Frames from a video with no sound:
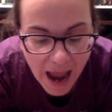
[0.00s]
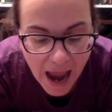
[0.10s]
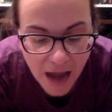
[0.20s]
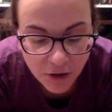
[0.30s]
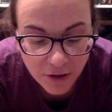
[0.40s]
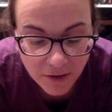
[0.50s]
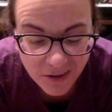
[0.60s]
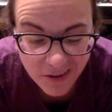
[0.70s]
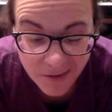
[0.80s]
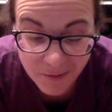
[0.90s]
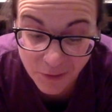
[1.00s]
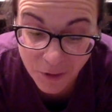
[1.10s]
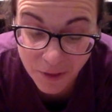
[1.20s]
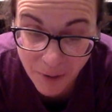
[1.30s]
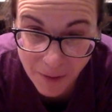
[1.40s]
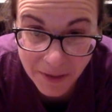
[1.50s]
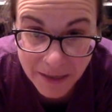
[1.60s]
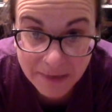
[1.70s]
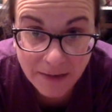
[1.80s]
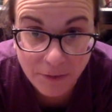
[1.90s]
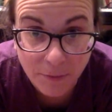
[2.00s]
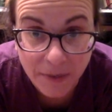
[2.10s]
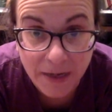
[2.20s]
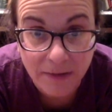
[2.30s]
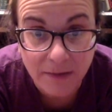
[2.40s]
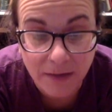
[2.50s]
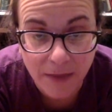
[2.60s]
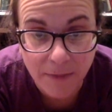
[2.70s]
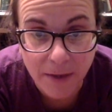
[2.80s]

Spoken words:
And you need to do them for probably several minutes to get the